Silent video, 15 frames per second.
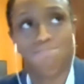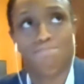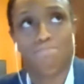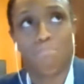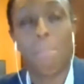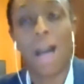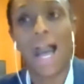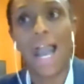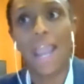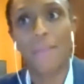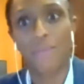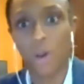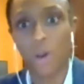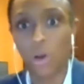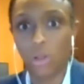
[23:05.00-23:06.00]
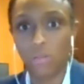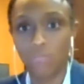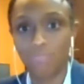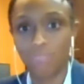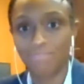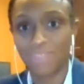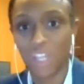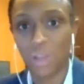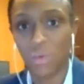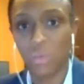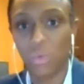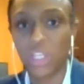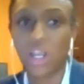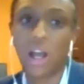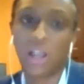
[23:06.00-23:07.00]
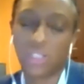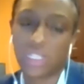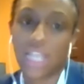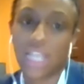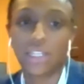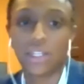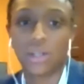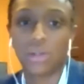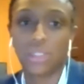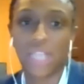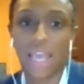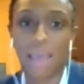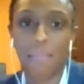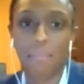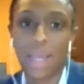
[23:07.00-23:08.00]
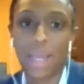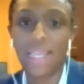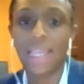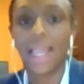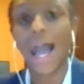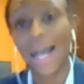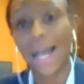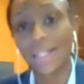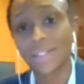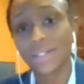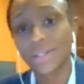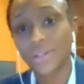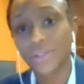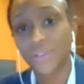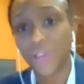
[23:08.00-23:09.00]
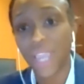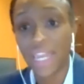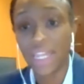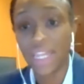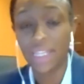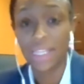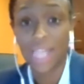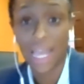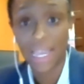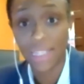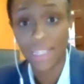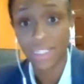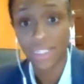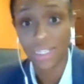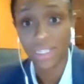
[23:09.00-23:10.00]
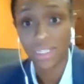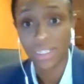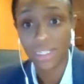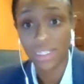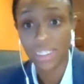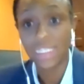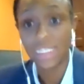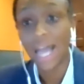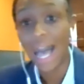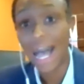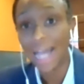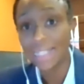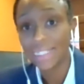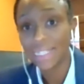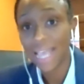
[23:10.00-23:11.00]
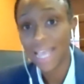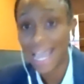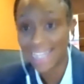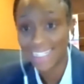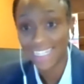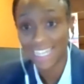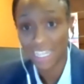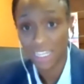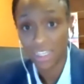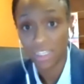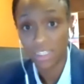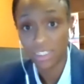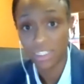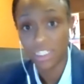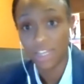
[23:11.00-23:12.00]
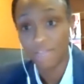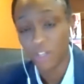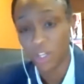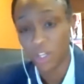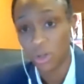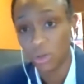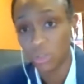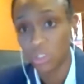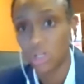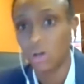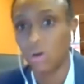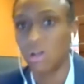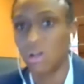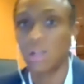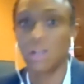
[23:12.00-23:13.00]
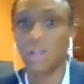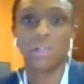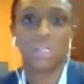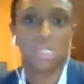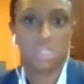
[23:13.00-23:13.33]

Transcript: my role would cause technical debt by not creating alliances, not asking difficult or